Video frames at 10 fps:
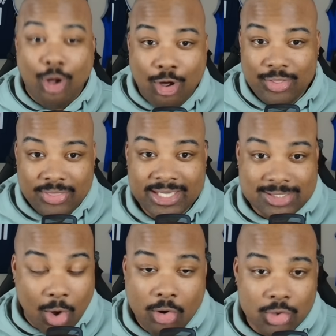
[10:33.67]
on this
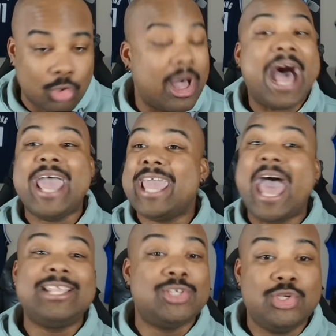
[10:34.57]
article. I
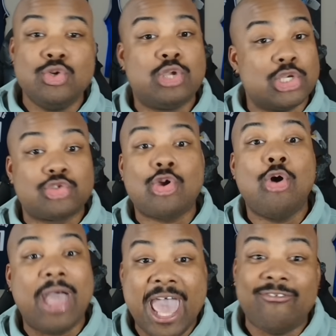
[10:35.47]
had to do
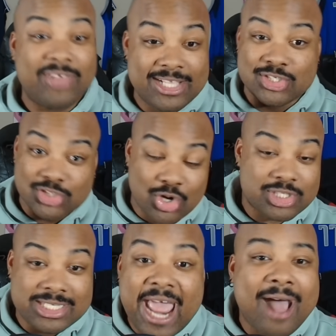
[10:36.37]
Control F and
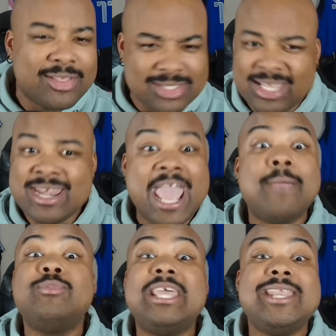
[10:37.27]
search Dallas. The
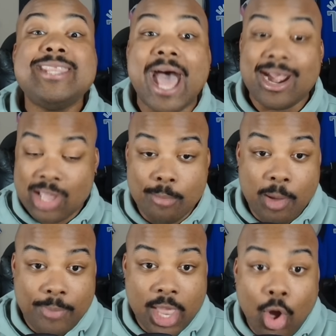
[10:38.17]
name did not come
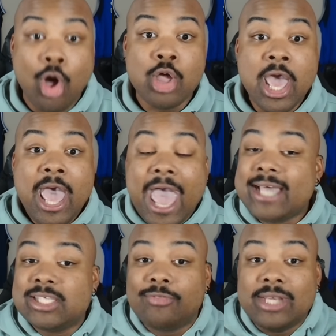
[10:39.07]
up at all,
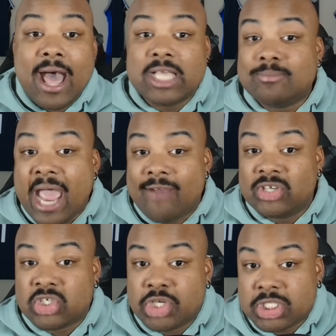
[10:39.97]
as if the Dallas
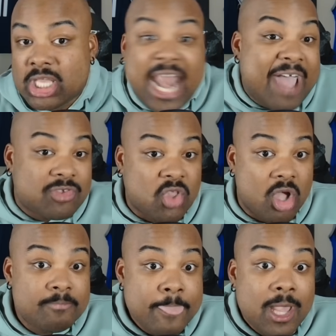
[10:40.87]
Mavericks are just an afterthought.
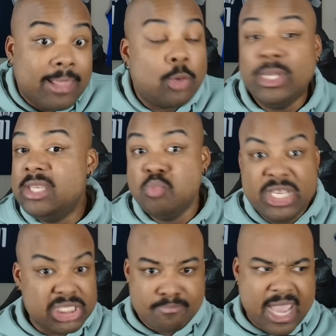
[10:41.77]
Like we we
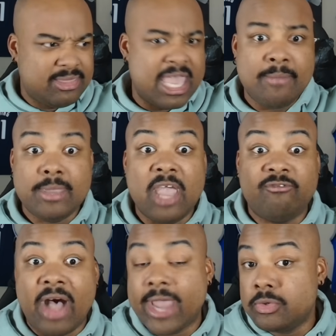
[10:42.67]
just made the NBA
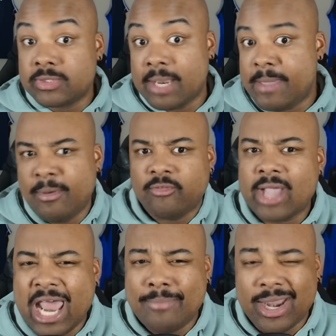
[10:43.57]
Finals and people
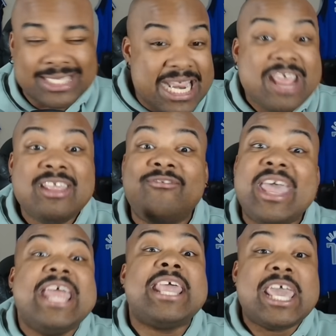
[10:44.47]
forgot about us. And if,
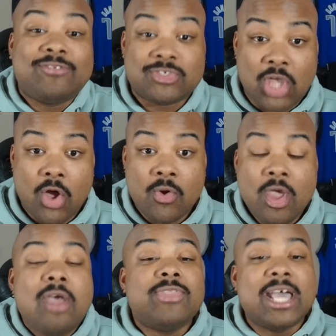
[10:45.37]
and if so,
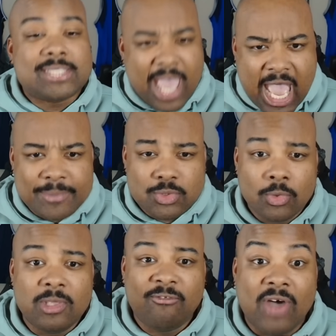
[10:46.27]
that's
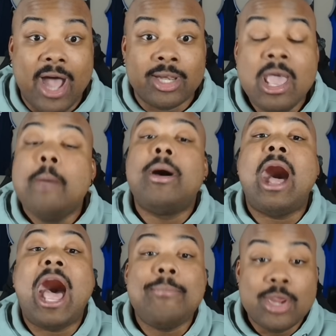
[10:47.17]
absolutely fine. But
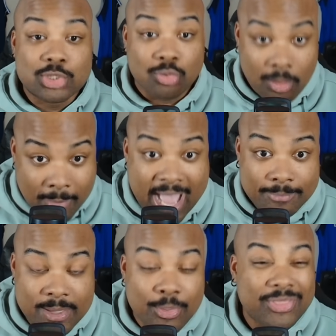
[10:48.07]
I'm here to remind
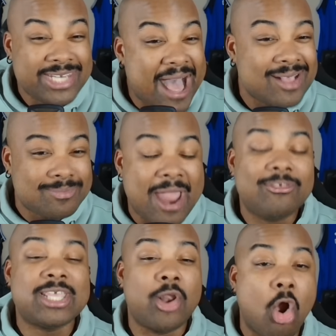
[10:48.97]
people that the Dallas
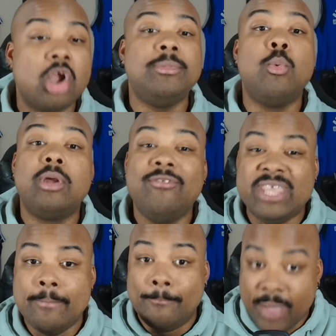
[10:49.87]
Mavericks had arguably one of
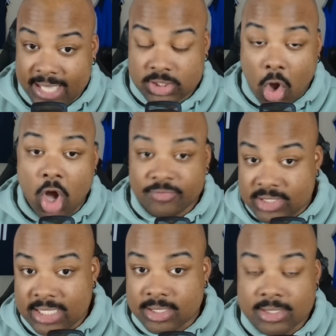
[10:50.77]
the best off
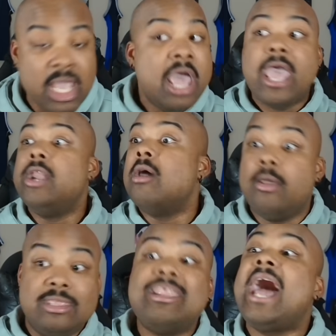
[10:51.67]
seasons in
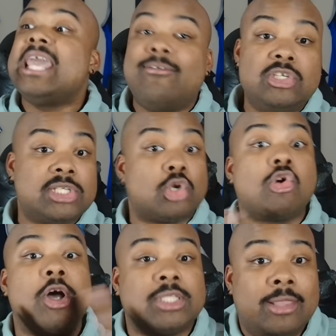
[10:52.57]
not even just
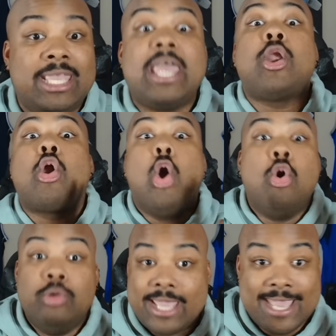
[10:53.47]
across the league, in our
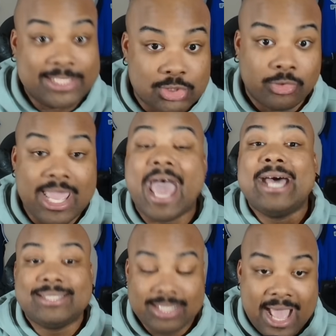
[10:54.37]
own history
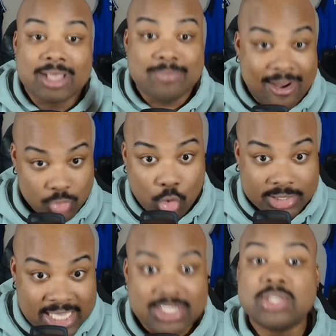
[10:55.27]
as the Dallas Mavericks
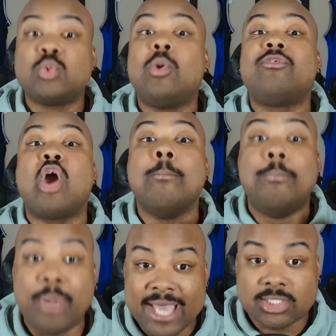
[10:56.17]
organization, this was one of our
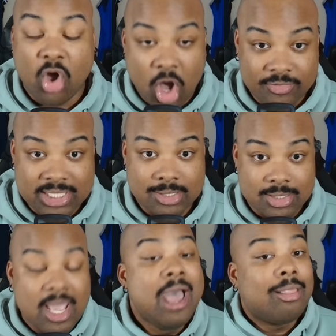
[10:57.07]
best off
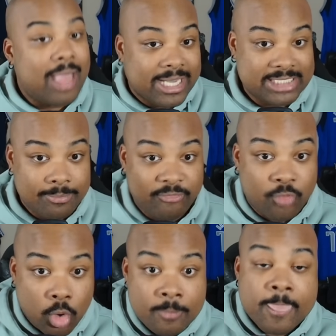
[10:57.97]
seasons. Like I said
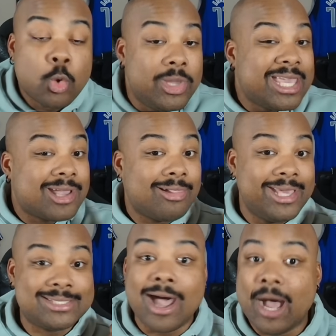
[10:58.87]
before, we get
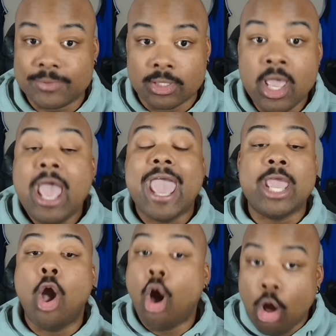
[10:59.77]
Klay Thompson, a
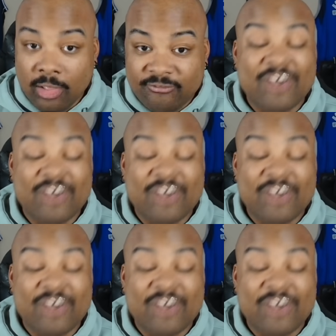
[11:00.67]
Hall of a